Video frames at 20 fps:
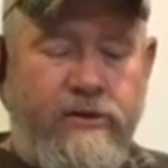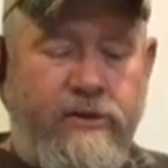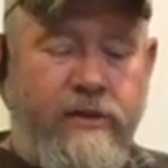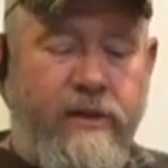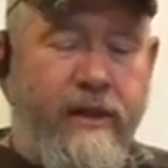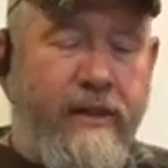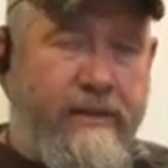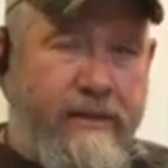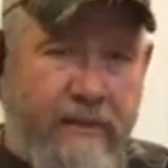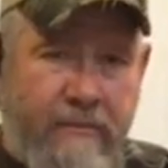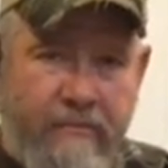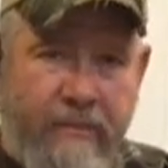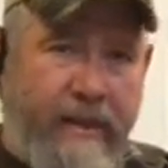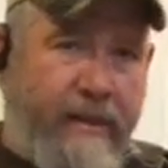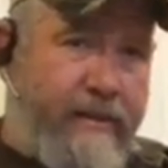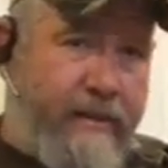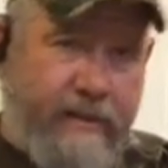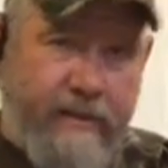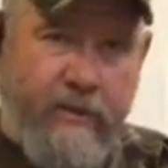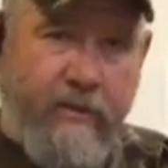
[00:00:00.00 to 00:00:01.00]
doesn't
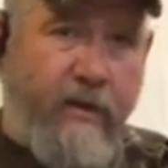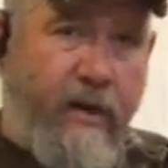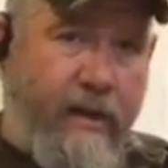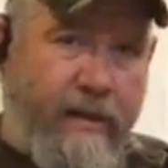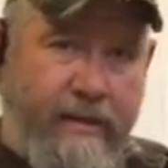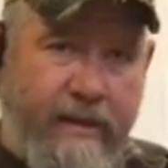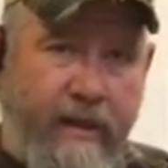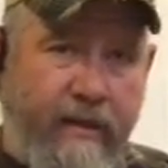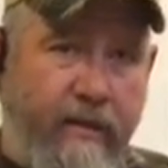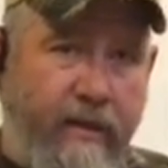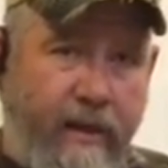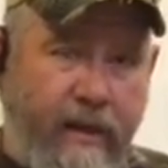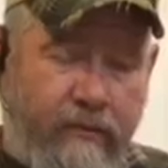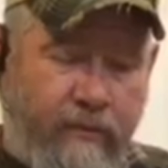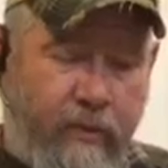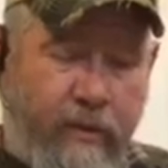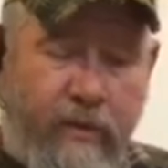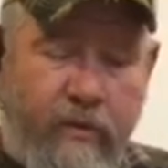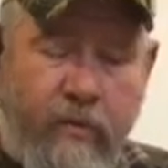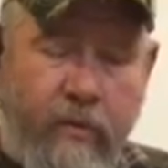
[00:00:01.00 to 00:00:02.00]
meet this criteria of
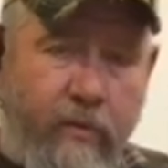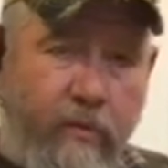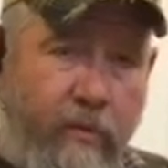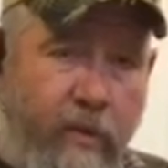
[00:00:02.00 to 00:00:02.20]
what a